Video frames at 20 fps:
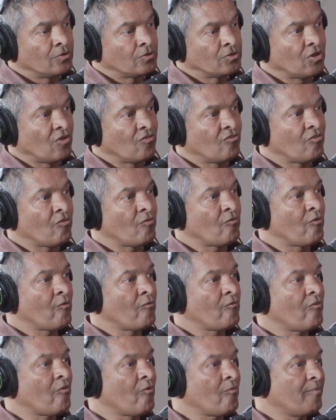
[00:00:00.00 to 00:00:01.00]

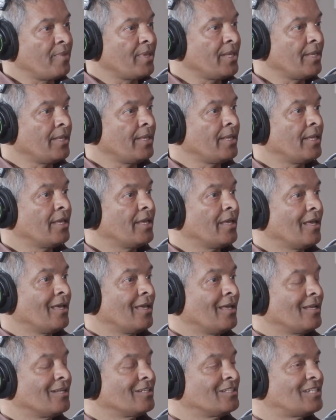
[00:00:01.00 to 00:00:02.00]
for me,
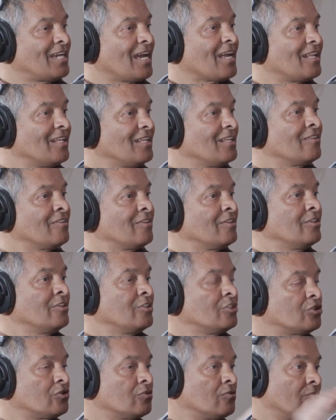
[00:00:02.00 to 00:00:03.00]
tackling the
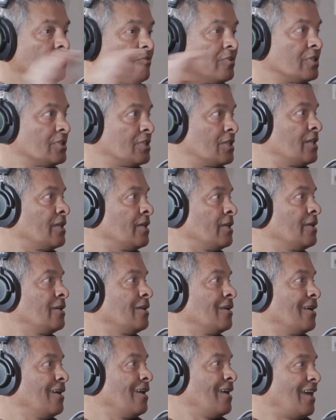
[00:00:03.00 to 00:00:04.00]
issue
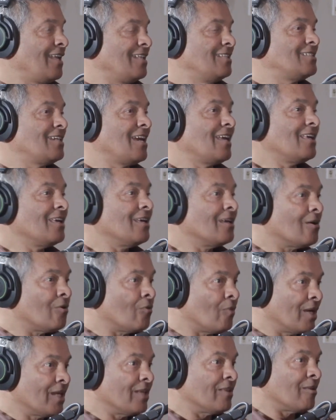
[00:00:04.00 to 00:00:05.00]
firstly and taking
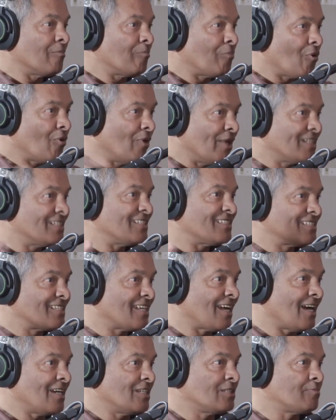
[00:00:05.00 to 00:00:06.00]
away the
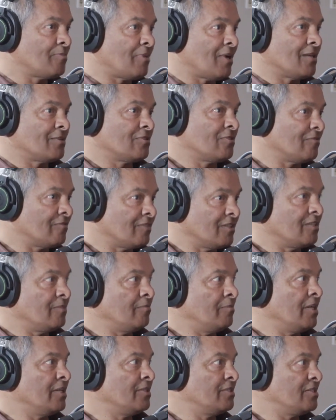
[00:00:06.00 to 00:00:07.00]
politicized part of the
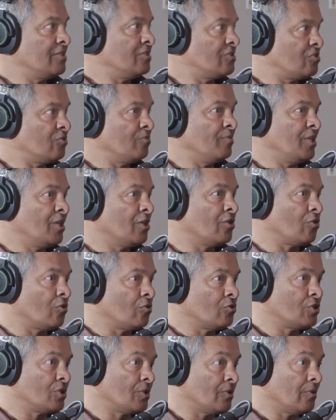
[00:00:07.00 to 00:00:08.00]
debates is to me
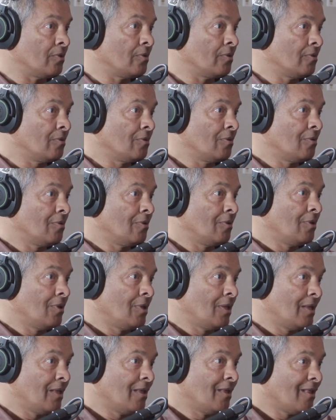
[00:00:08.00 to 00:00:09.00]
crucial.
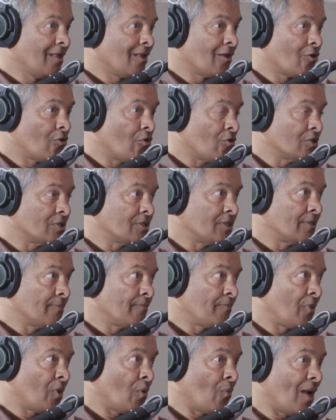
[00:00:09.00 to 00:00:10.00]

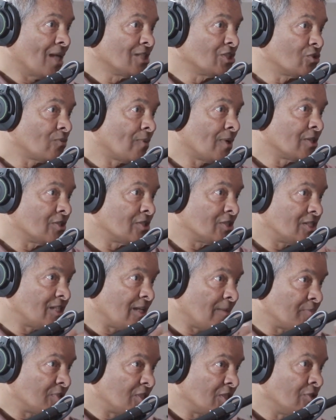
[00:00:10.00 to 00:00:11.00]
Because once one
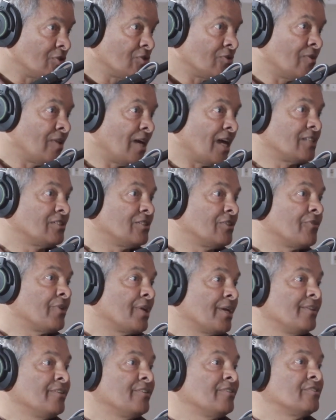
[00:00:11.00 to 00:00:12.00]
steps into that
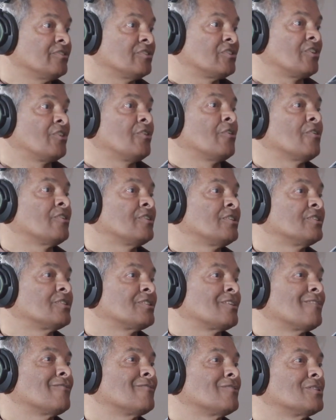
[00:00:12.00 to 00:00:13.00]
terrain in the security
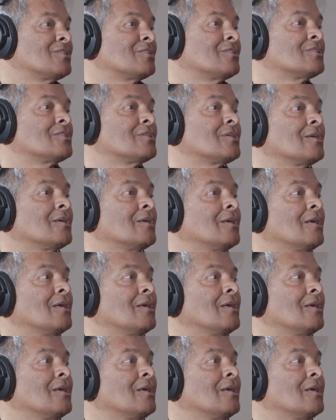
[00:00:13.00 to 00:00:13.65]
services,